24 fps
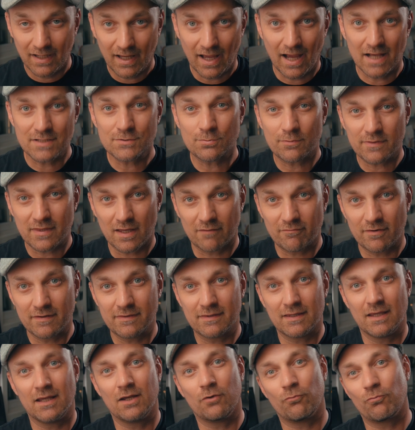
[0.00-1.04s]
As with
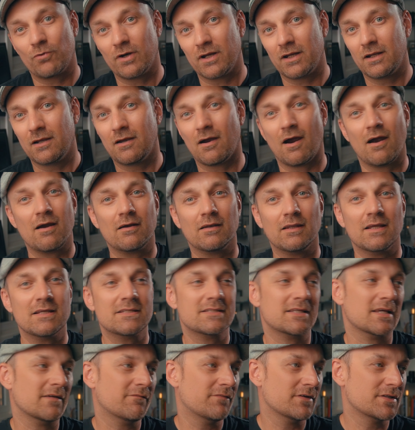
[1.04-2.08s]
everything,
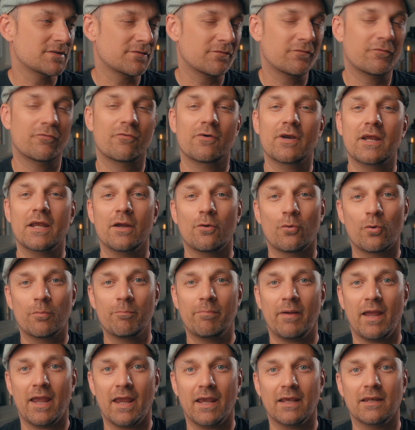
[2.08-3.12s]
regardless if it's free or
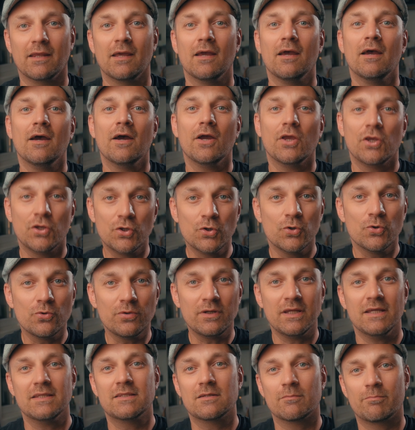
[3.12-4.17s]
paid, you
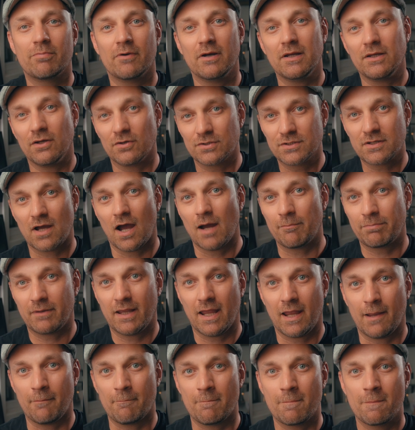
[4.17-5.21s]
need to bring your top
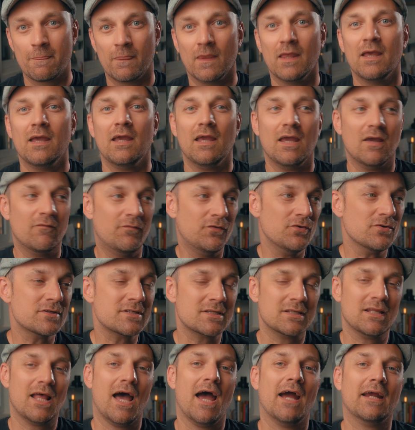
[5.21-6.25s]
game. If you
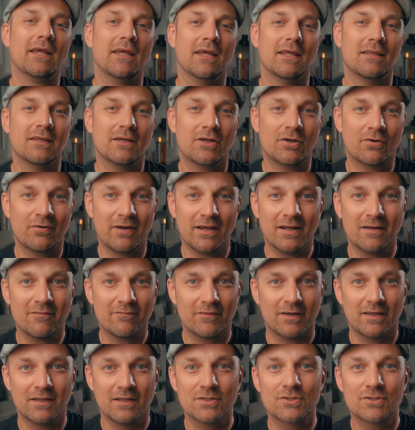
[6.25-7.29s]
slack in the
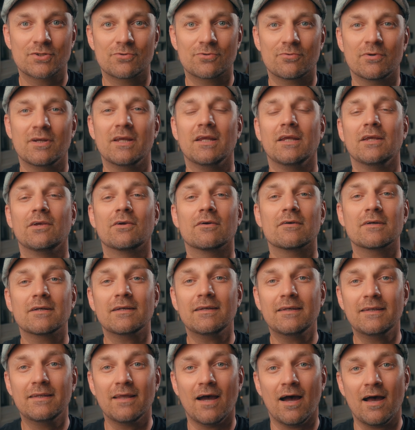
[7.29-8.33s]
creative industry, you're
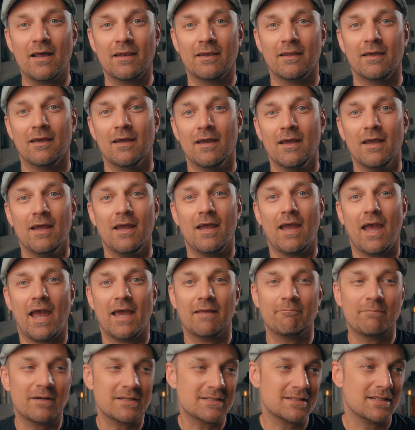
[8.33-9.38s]
done.
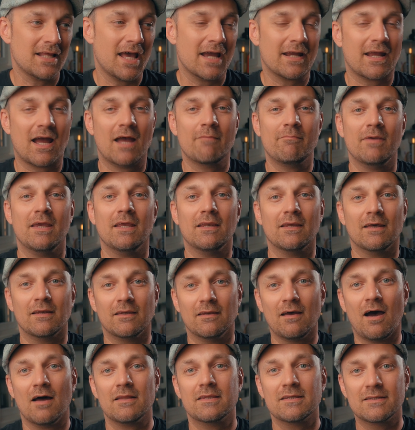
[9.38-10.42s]
And by slack, I mean
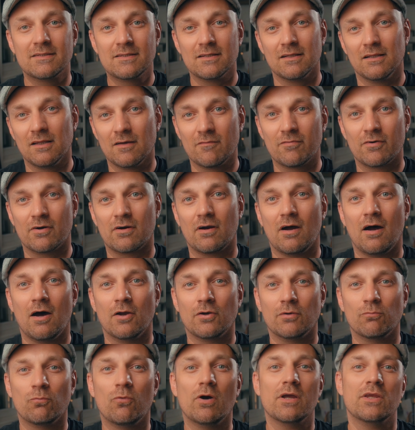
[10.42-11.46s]
not to deliver
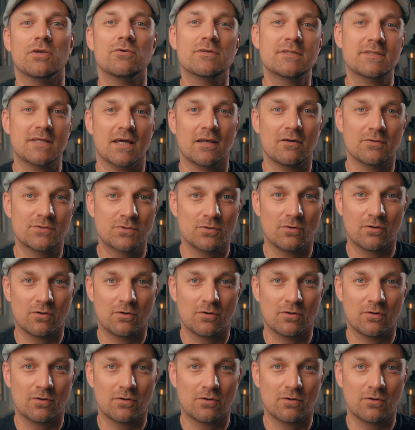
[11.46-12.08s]
on what you set out to